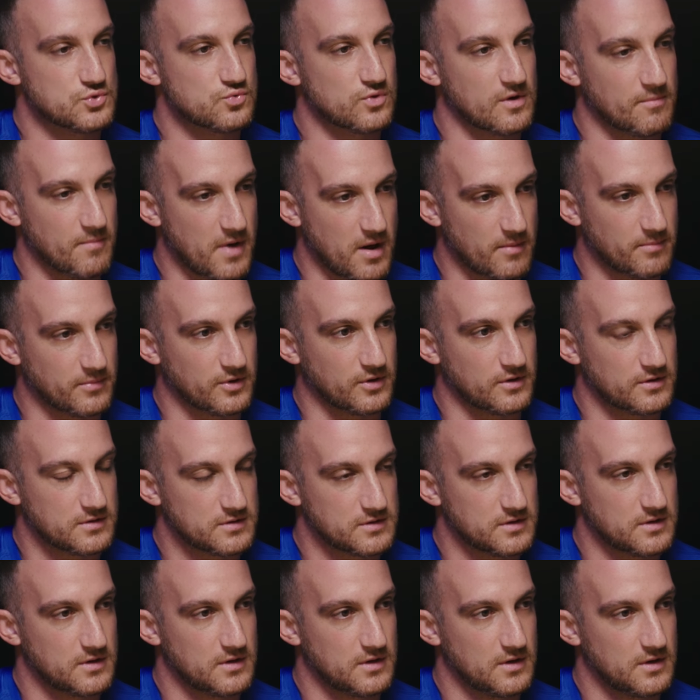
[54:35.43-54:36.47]
remember
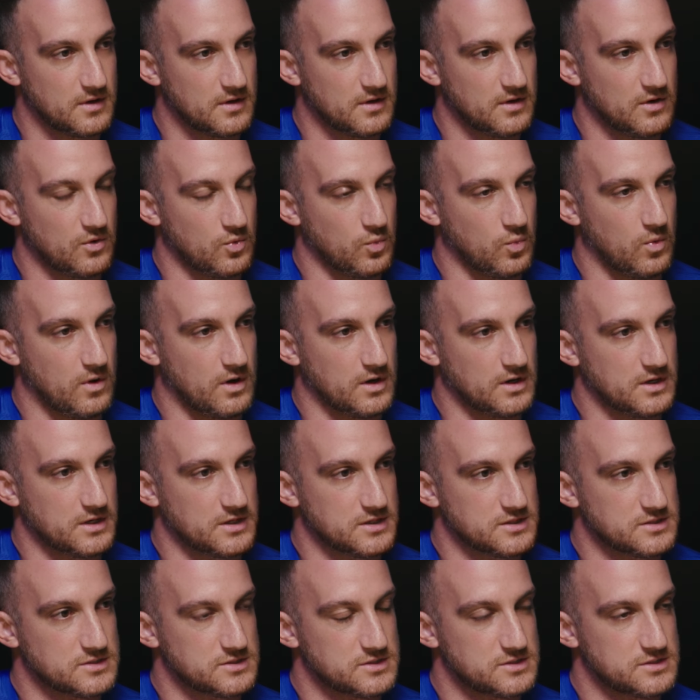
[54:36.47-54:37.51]

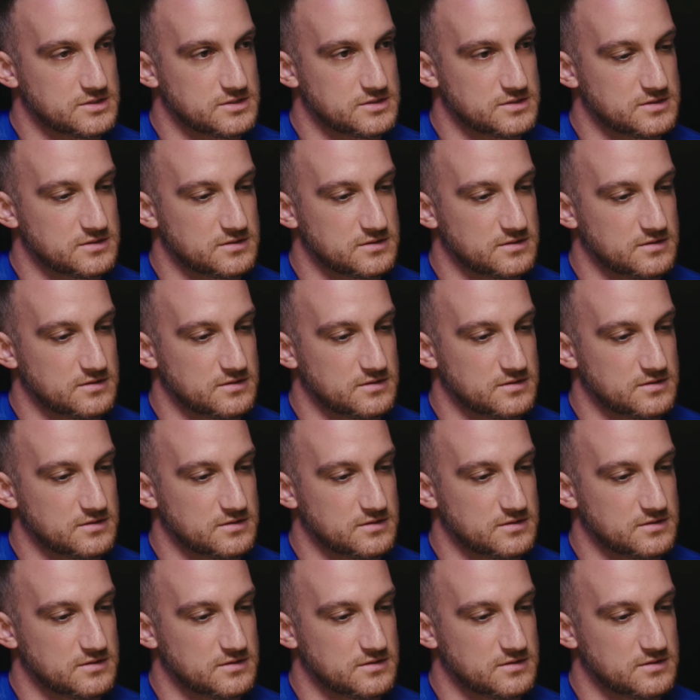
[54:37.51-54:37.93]
was